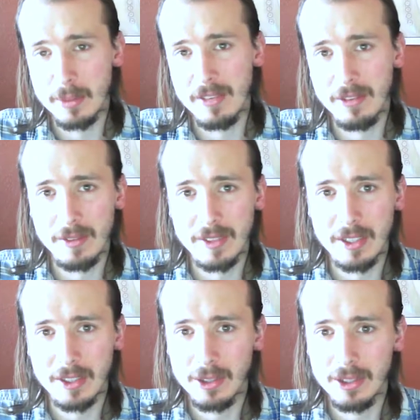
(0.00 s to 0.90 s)
you may have heard of the
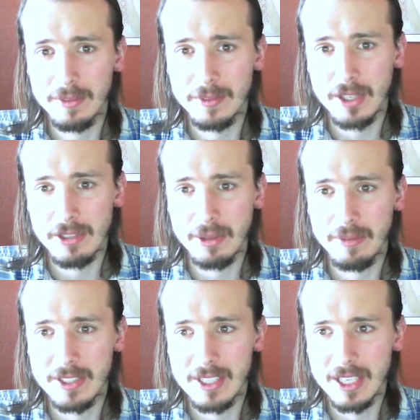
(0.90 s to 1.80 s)
article JavaScript
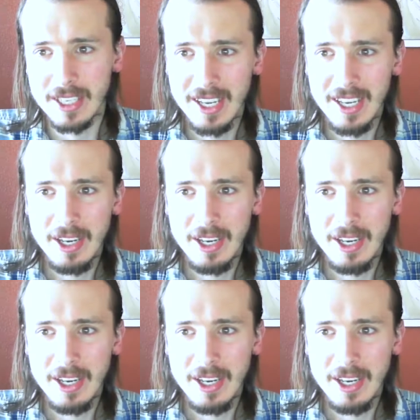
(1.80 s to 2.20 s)
fatigue.